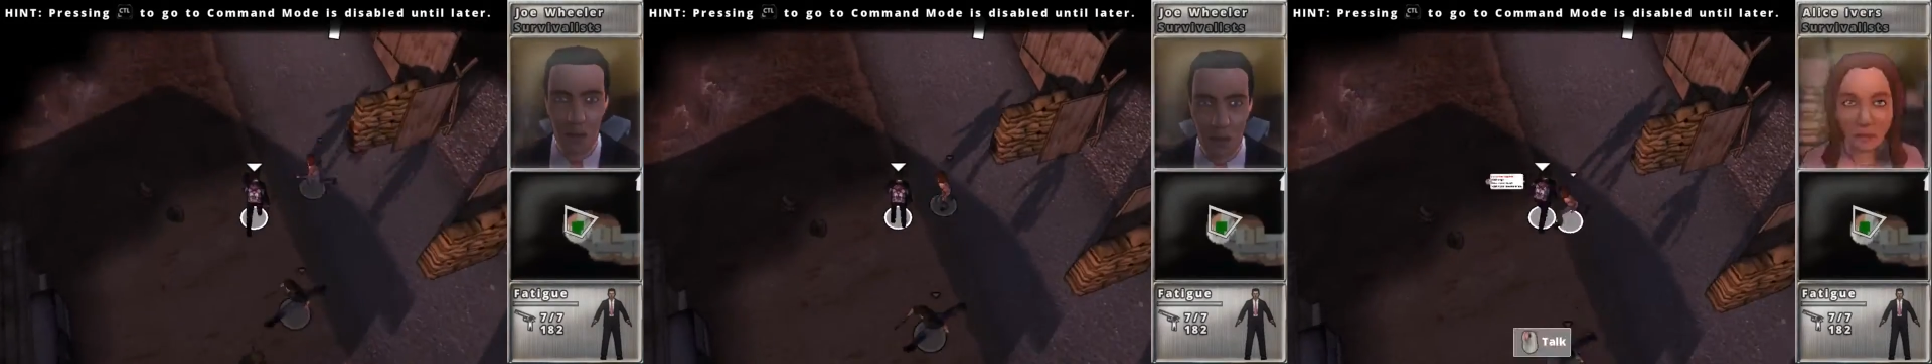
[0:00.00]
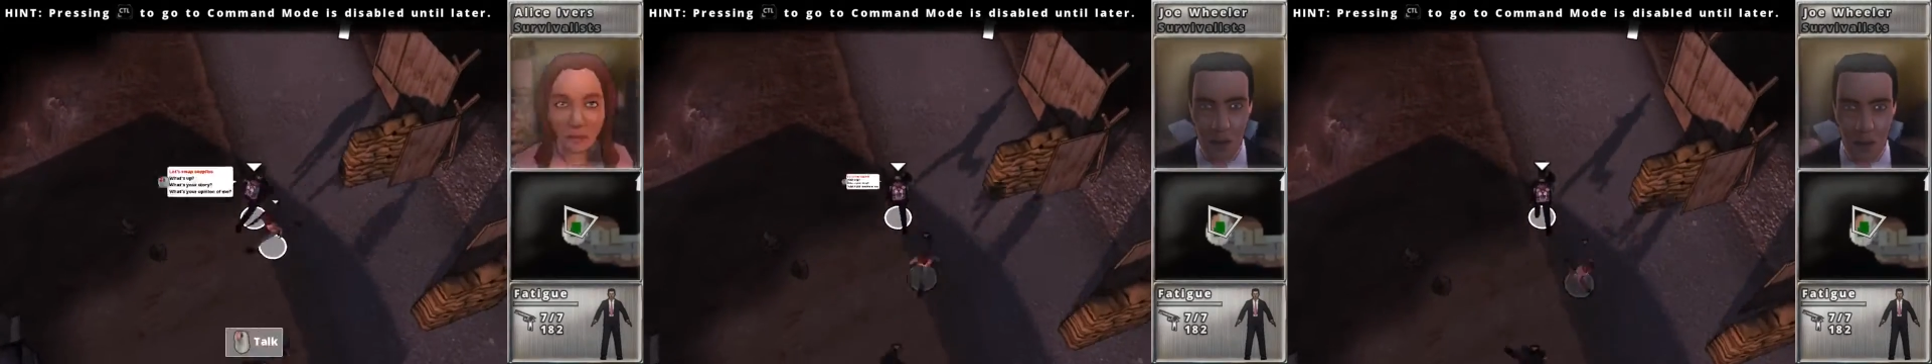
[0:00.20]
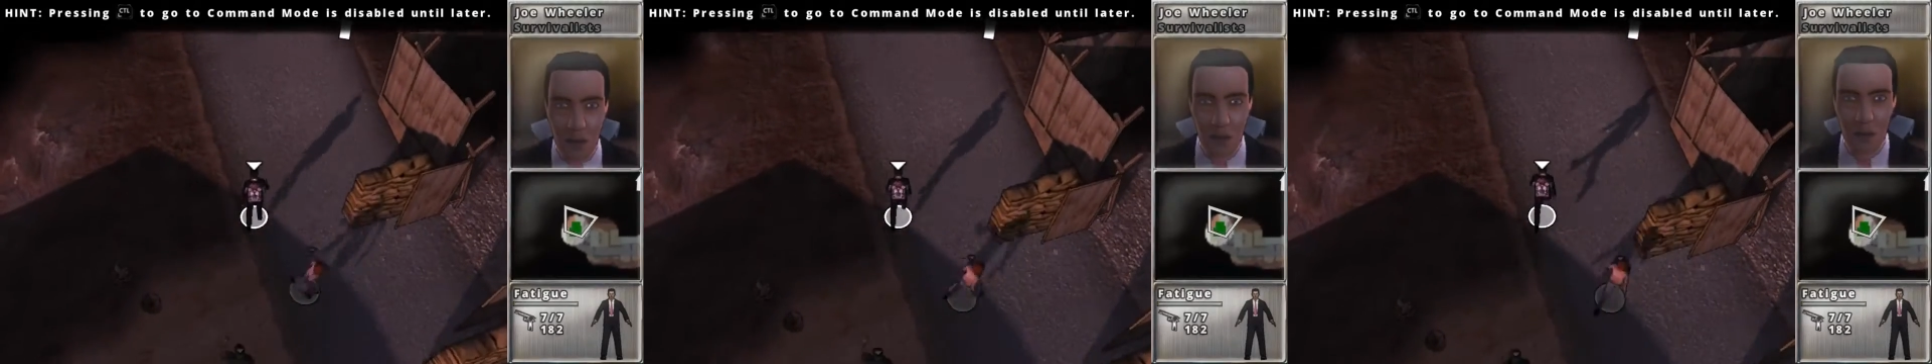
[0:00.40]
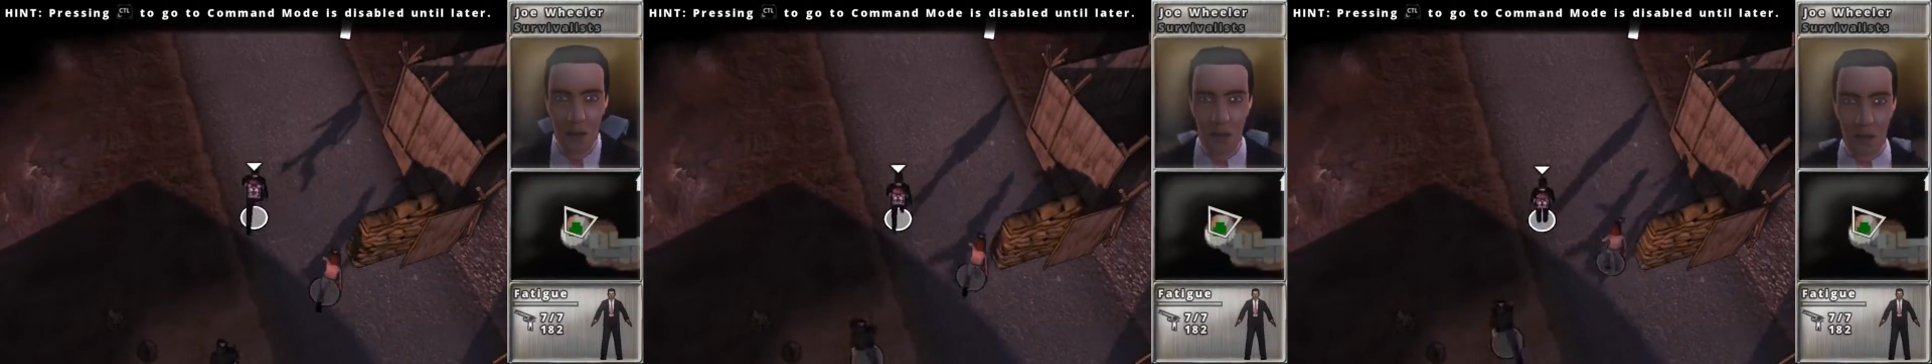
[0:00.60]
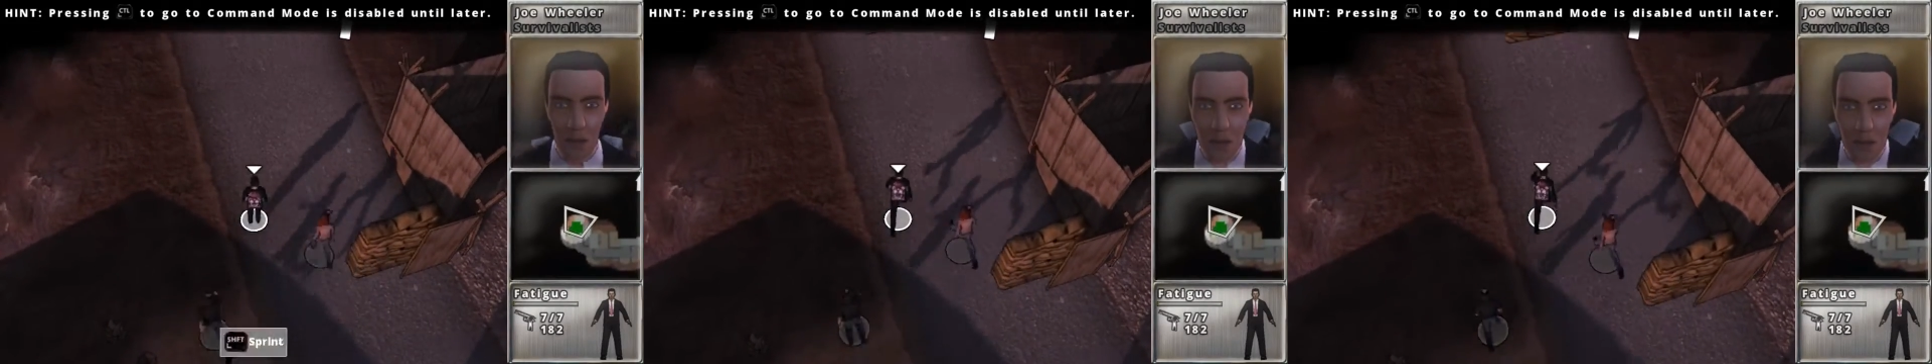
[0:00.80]
switching
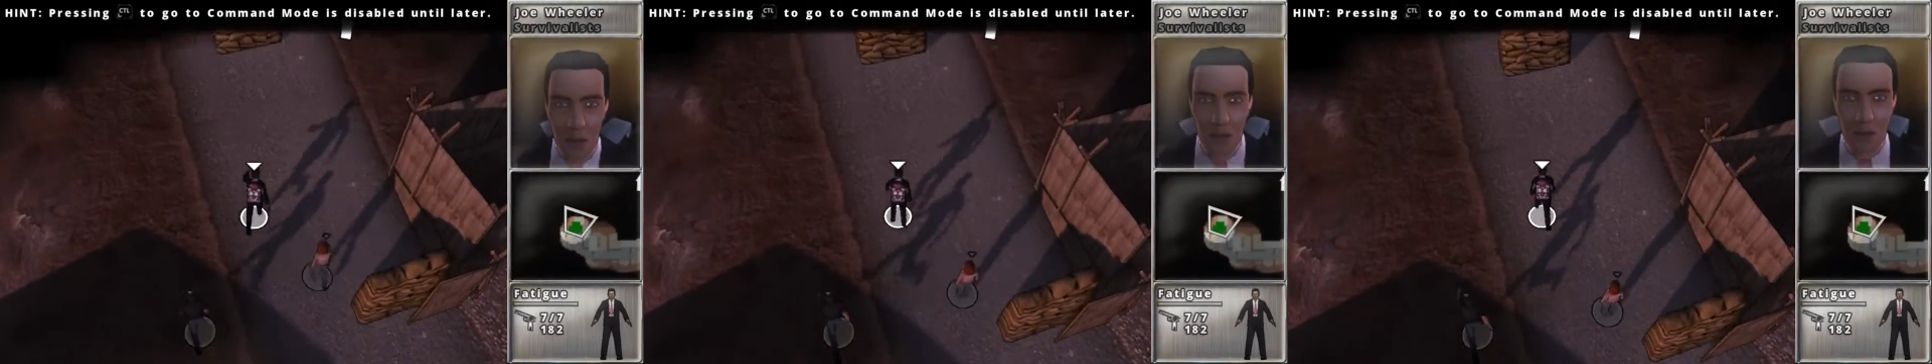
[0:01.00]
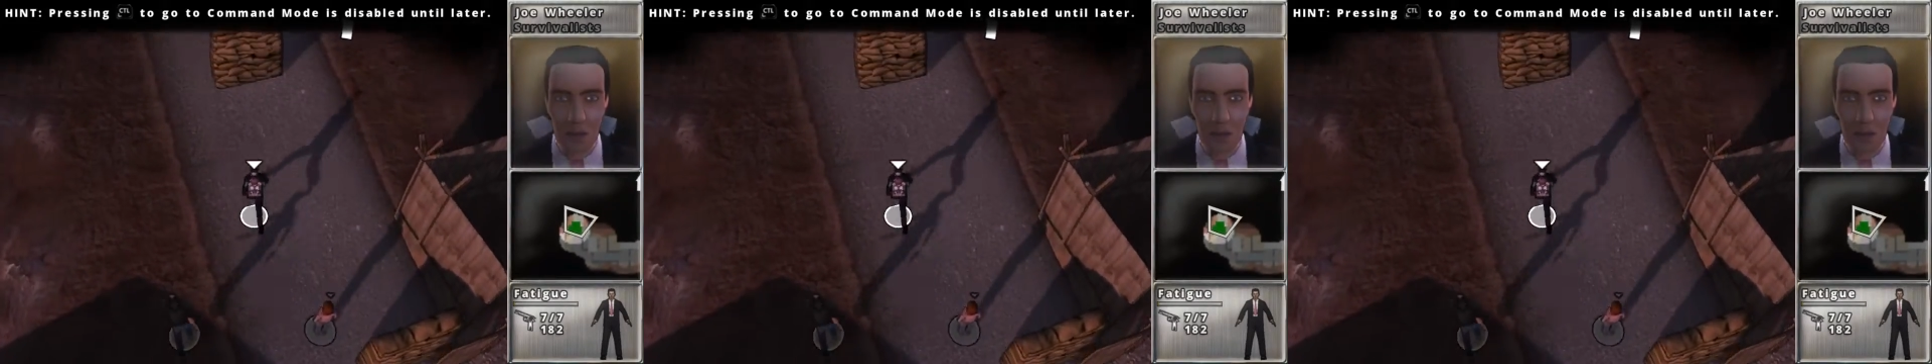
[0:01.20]
control